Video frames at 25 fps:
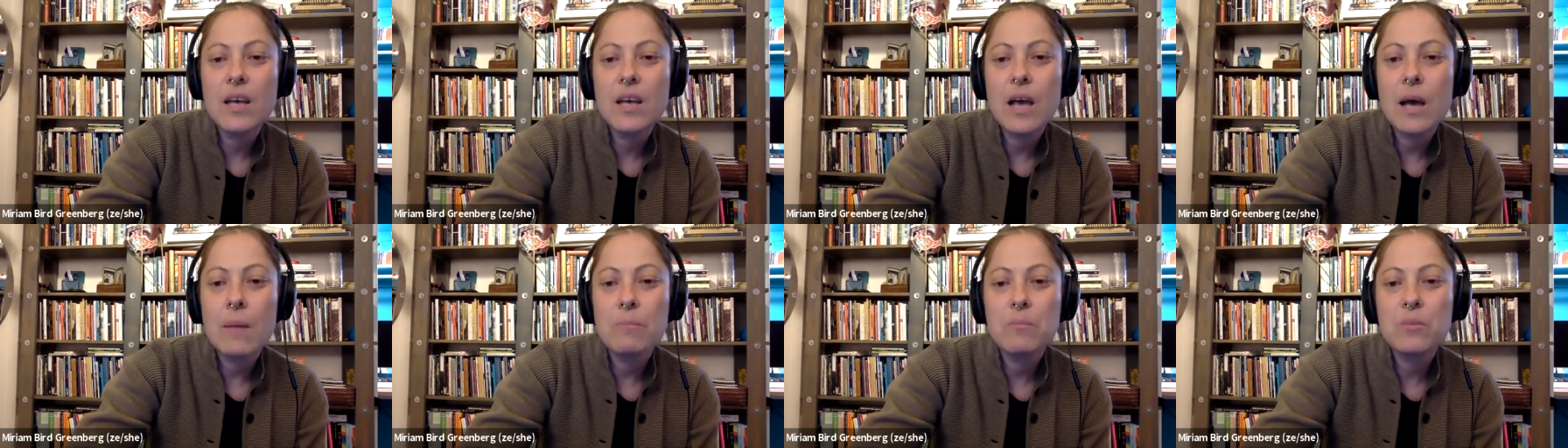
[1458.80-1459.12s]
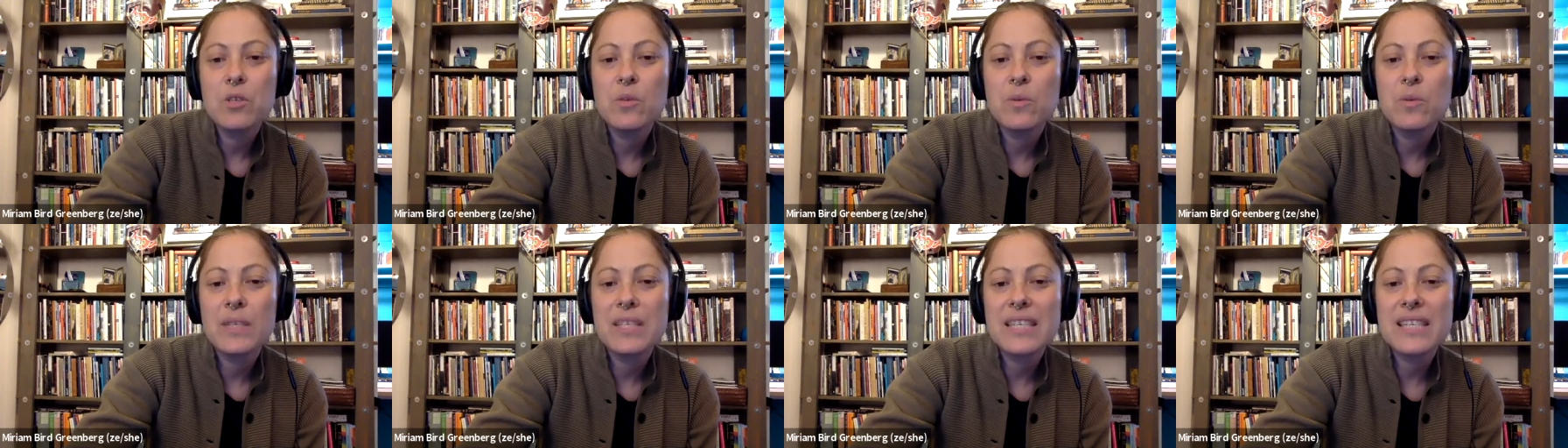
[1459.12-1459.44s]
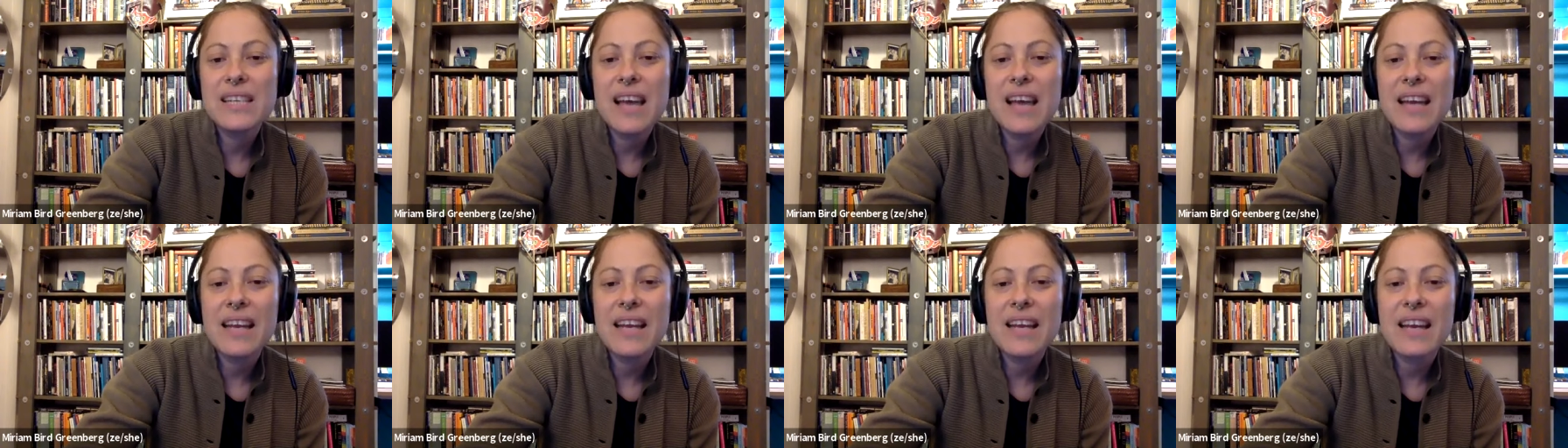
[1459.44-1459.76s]
up to its
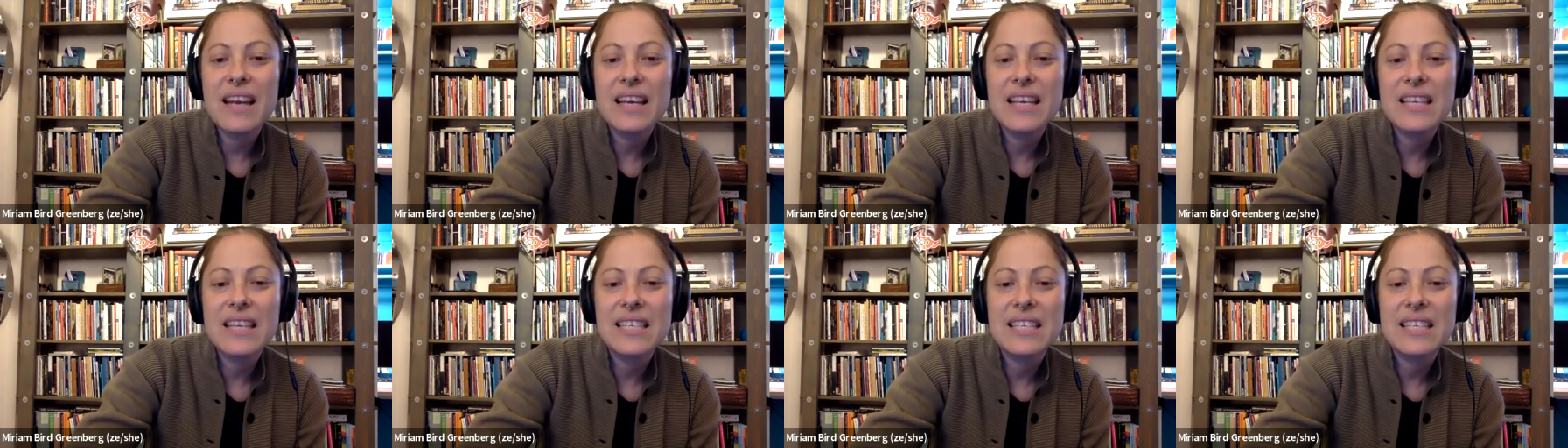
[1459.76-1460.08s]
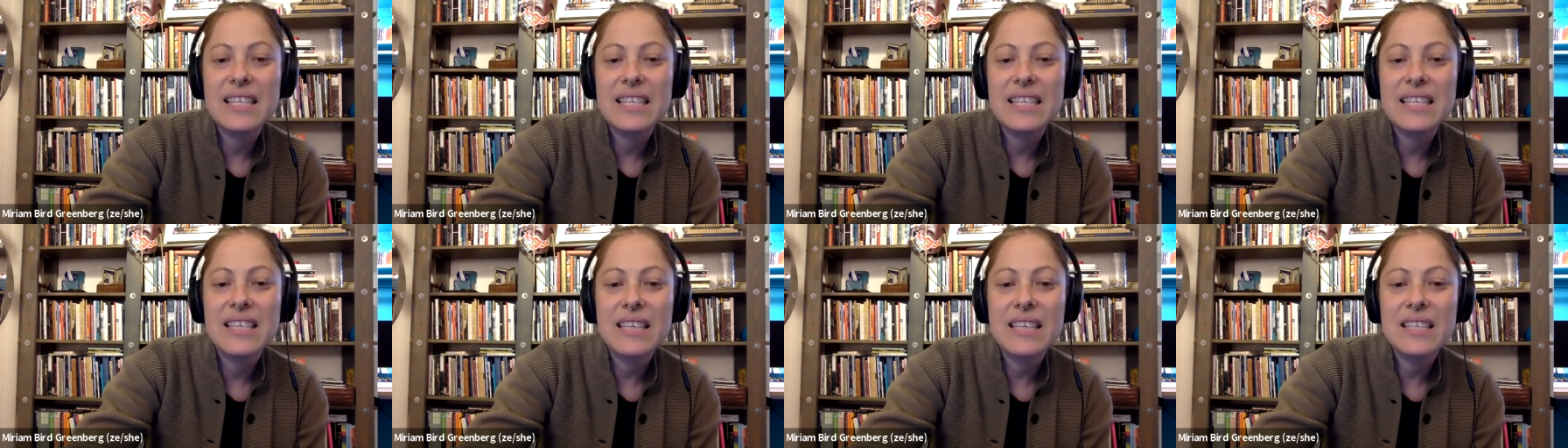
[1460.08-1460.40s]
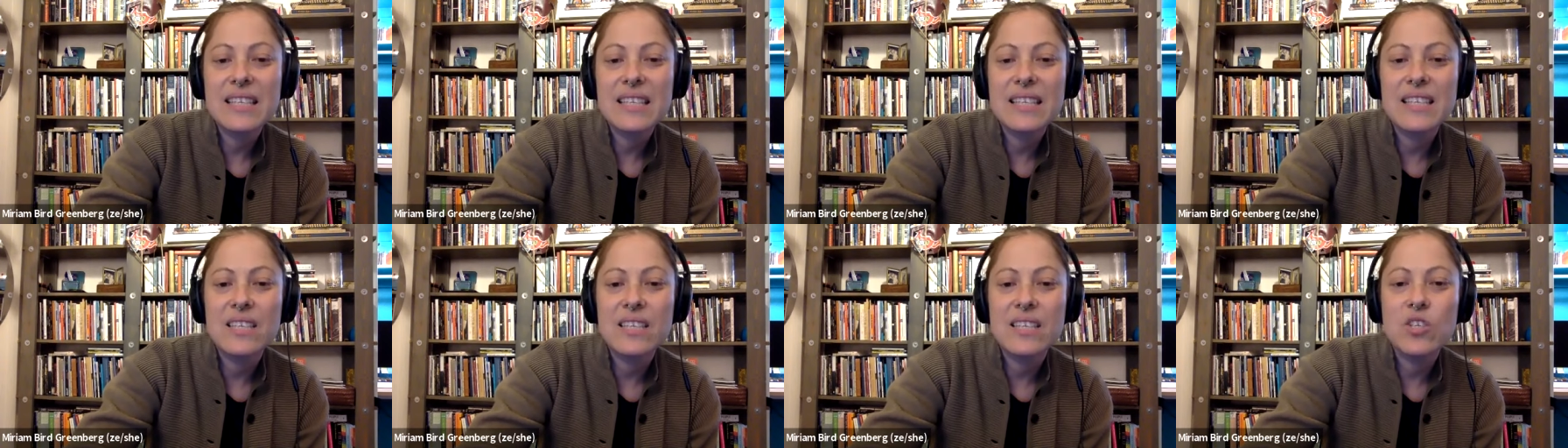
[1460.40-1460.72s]
night eyes in
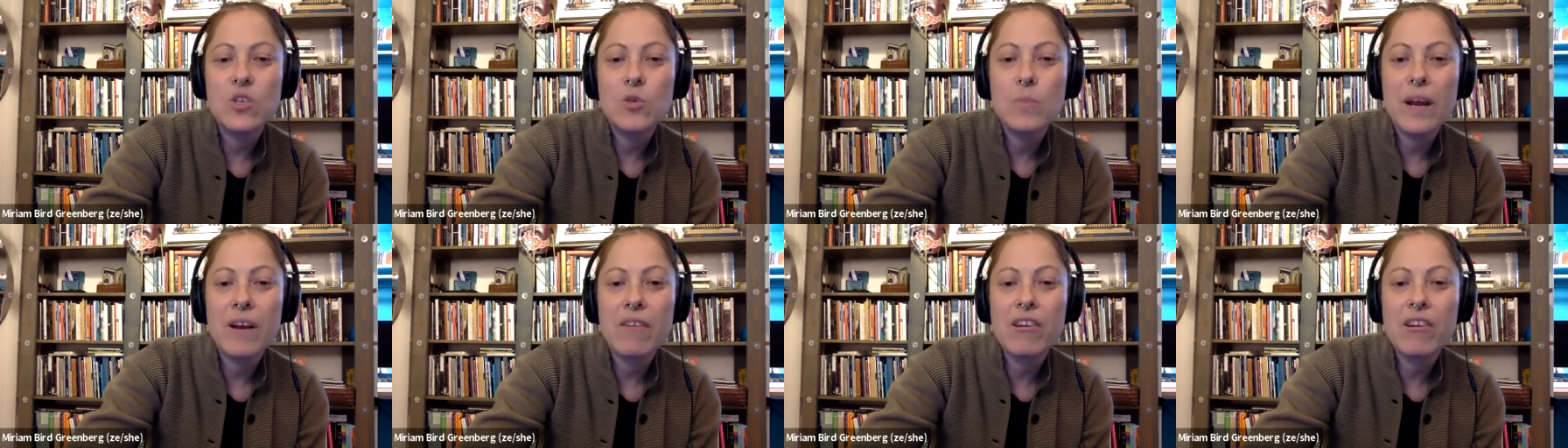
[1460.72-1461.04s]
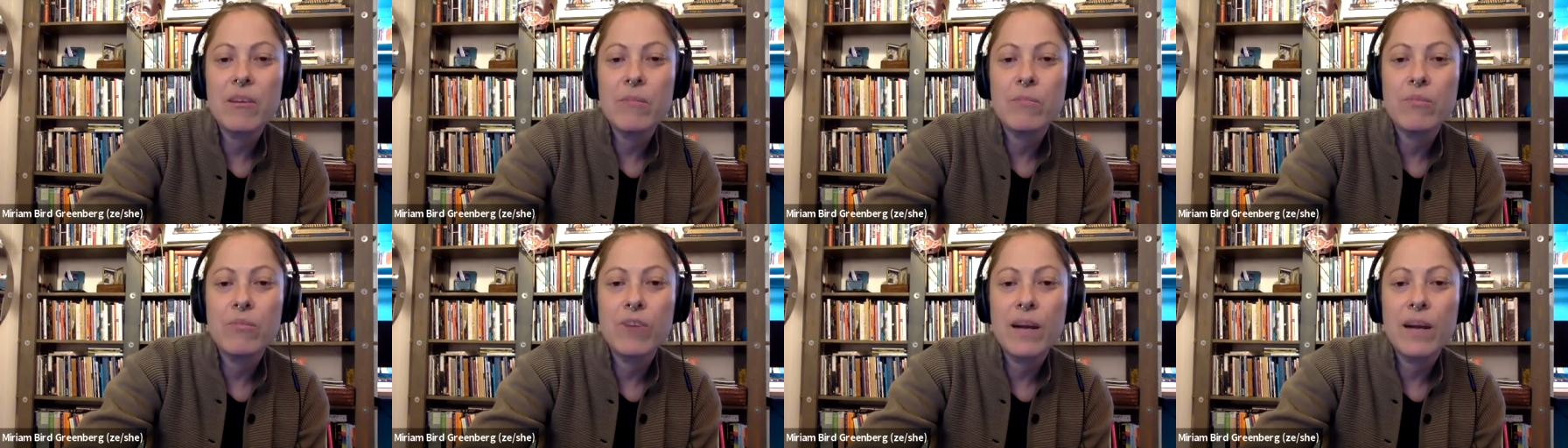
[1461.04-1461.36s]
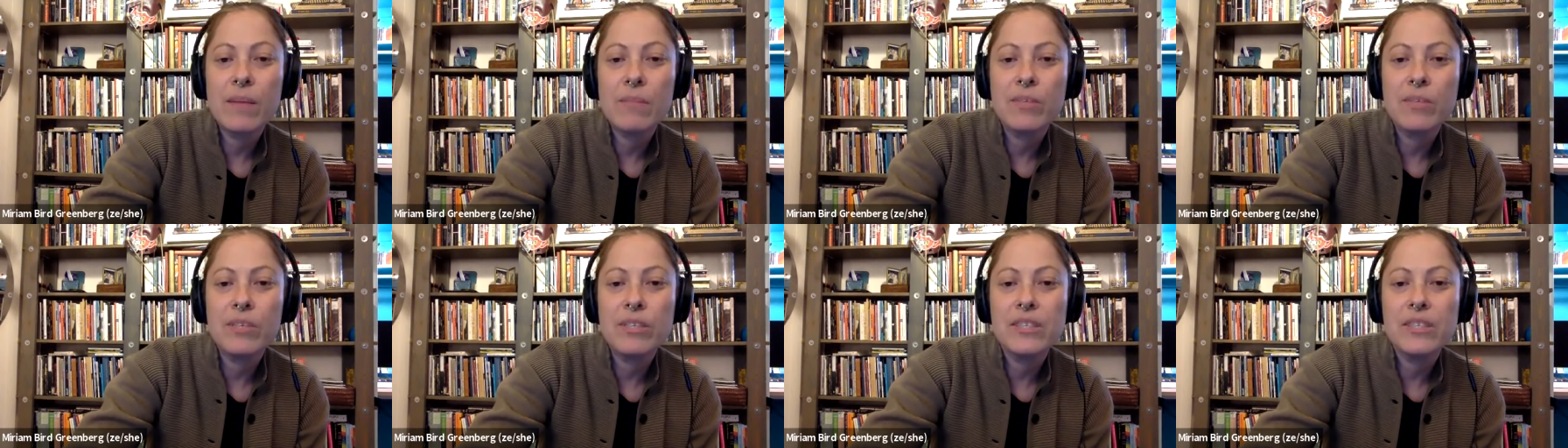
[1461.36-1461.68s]
dusty dewberry
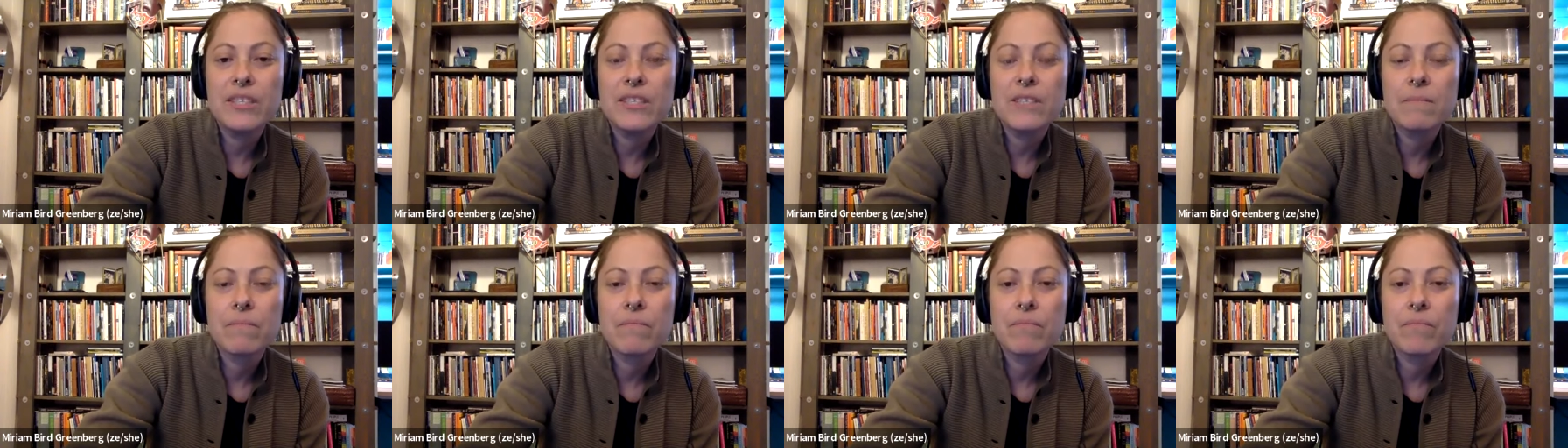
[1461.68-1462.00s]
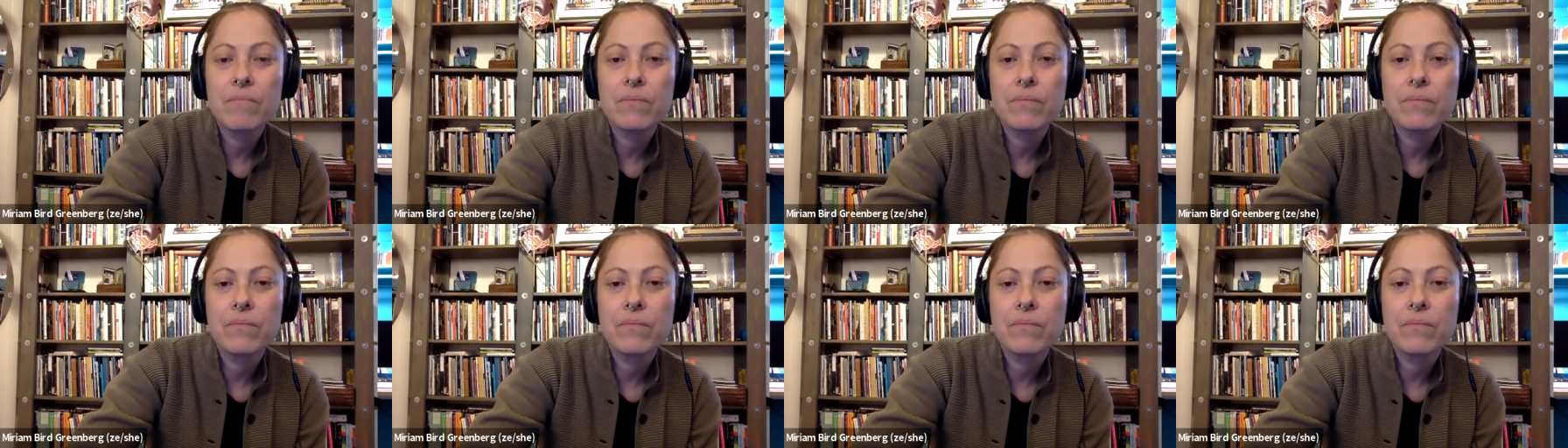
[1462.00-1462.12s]
brambles.